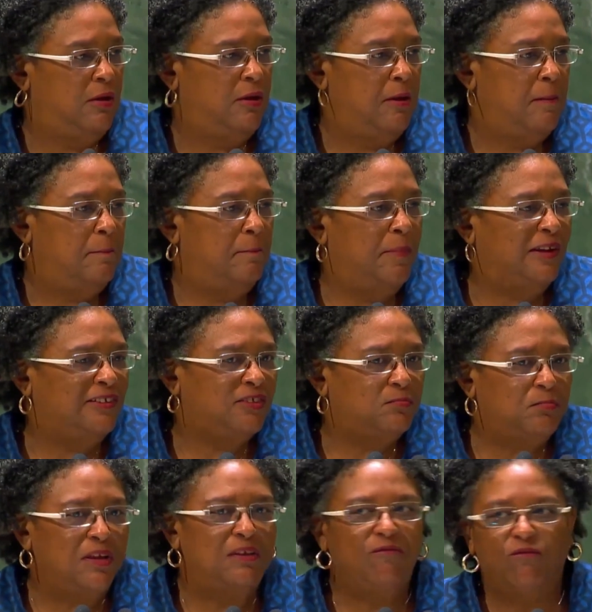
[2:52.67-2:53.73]
must
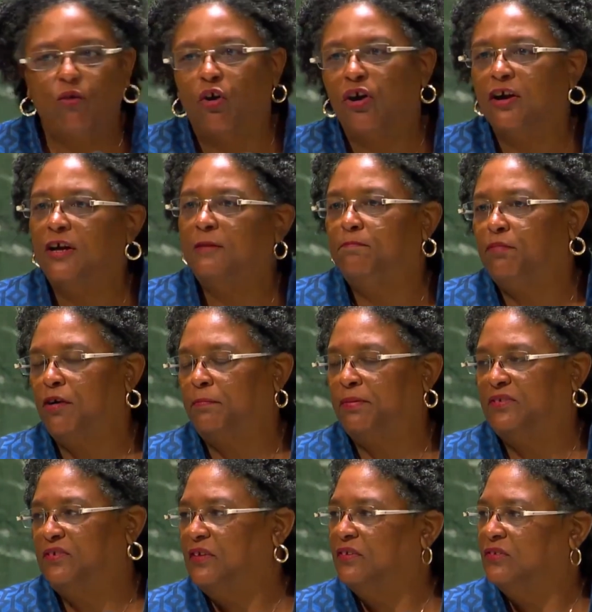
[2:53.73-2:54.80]
be for good
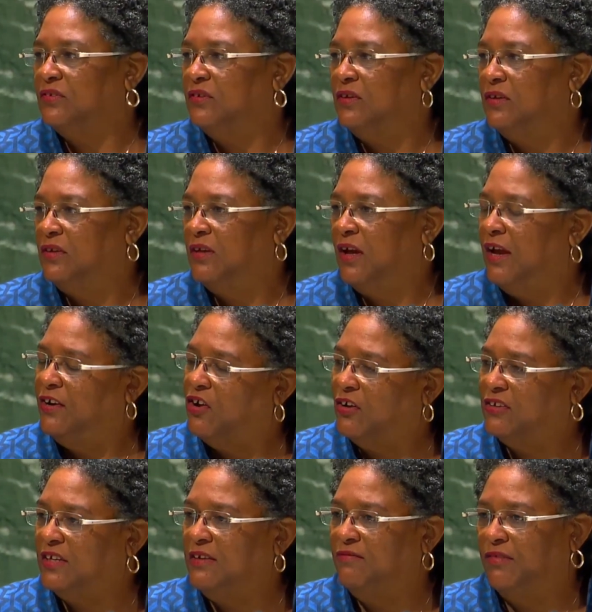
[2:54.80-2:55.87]
purposes and
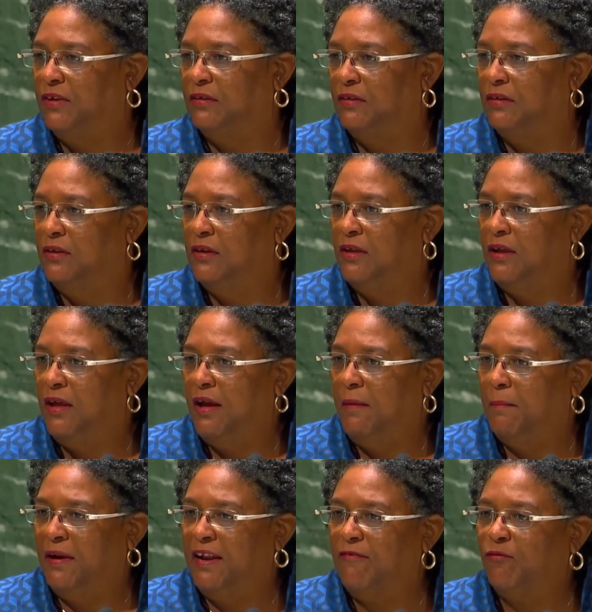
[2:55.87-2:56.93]
not evil.
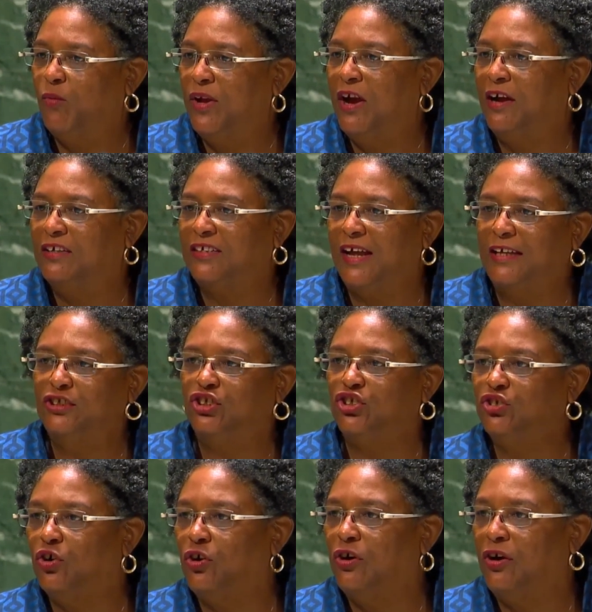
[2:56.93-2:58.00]
But if we are to
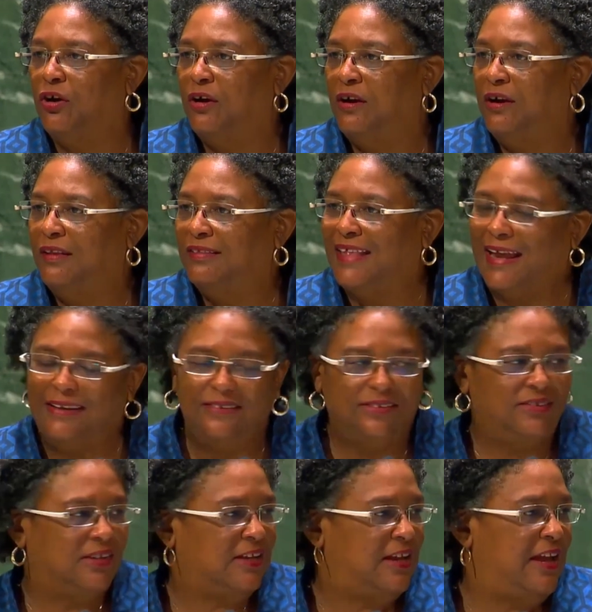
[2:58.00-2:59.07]
ensure that is
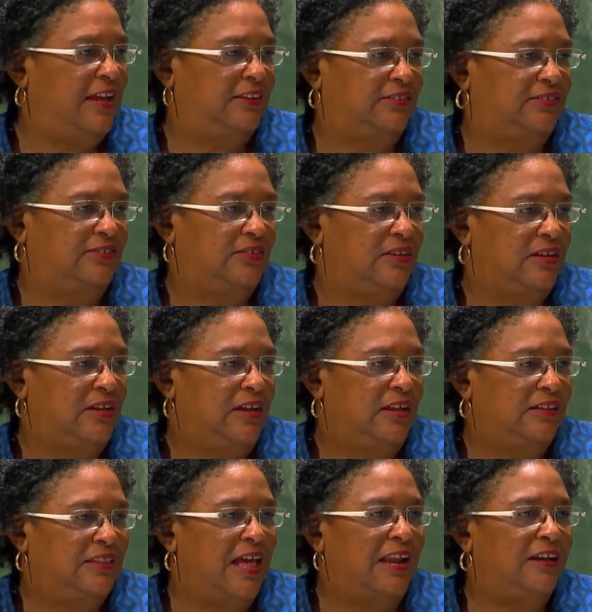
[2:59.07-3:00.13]
the case,
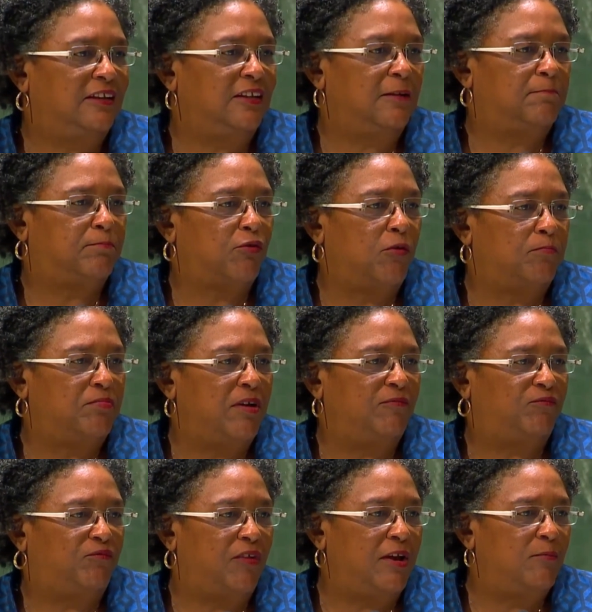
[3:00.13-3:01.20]
then an appropriate
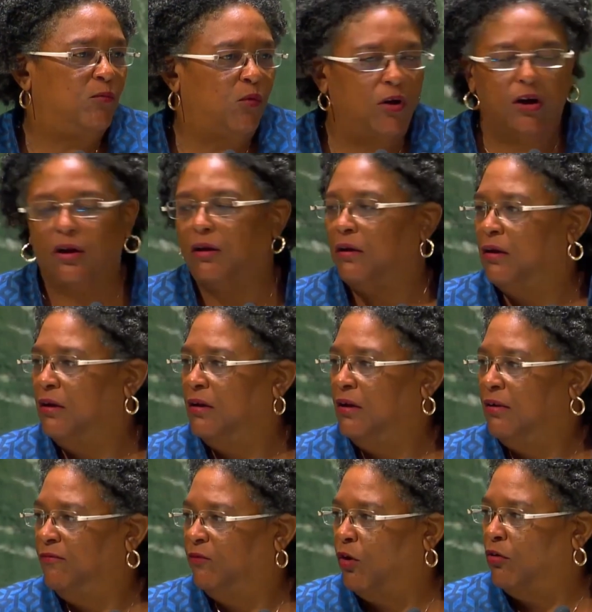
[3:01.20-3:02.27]
framework for